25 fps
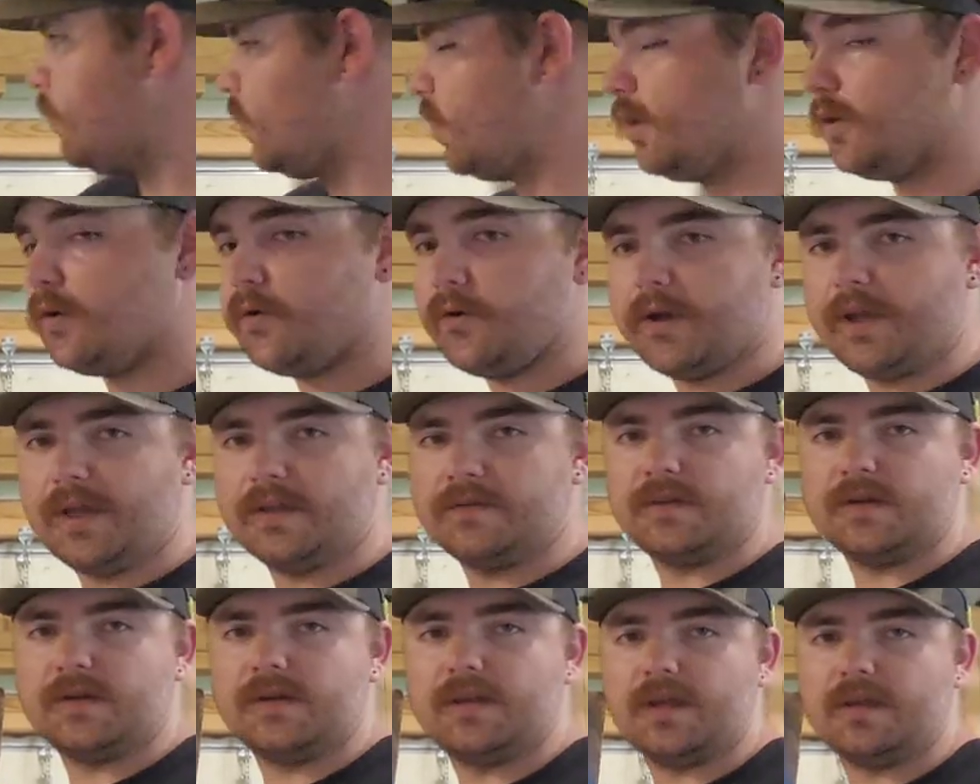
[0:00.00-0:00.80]
gonna go
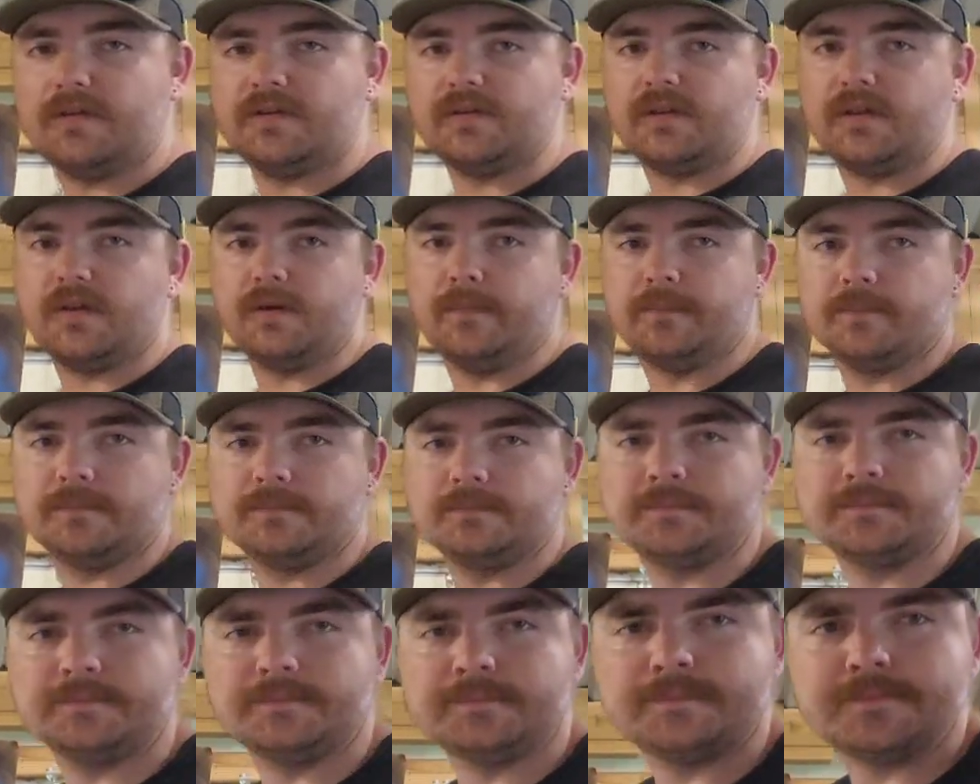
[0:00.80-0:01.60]
ahead to the next step,
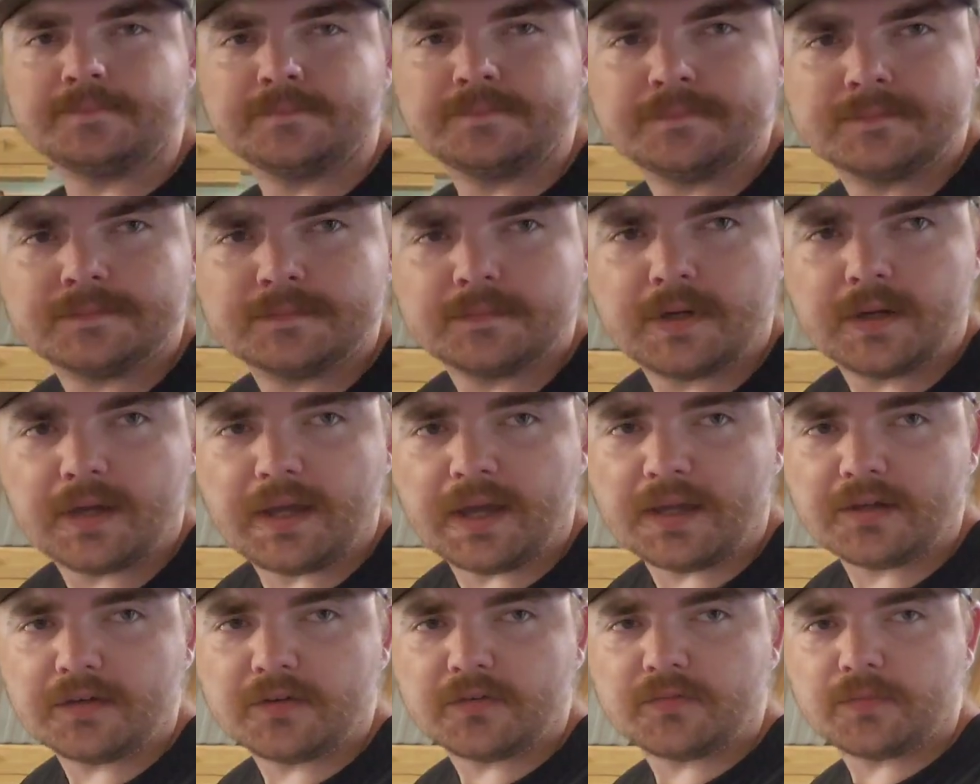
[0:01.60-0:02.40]

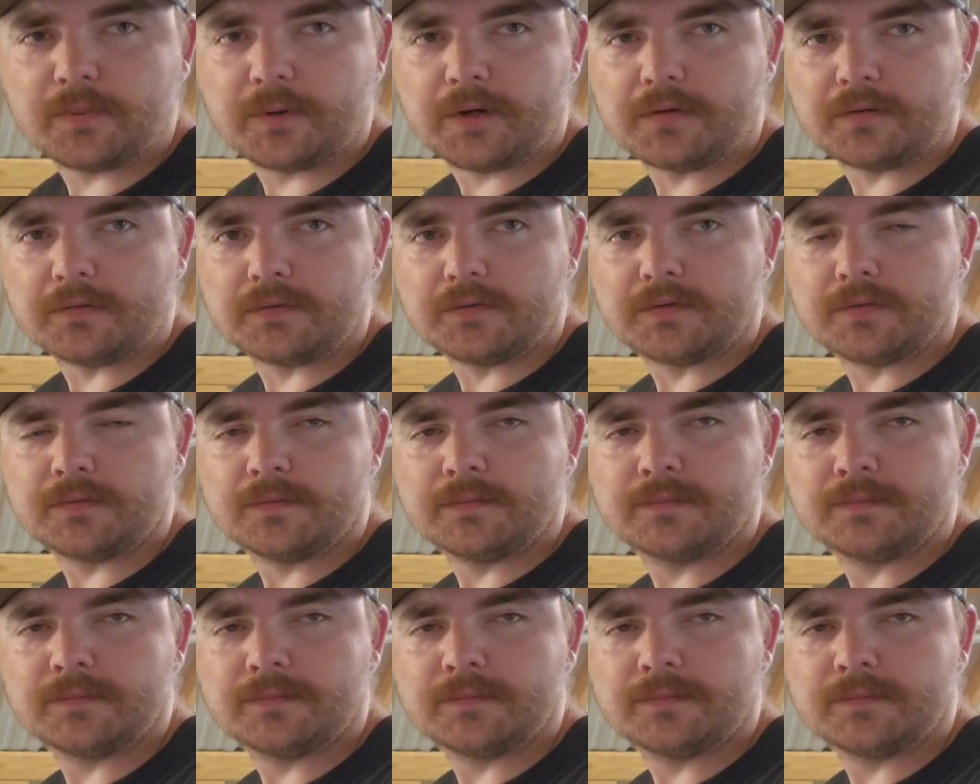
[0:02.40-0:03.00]
adding the sprinkles.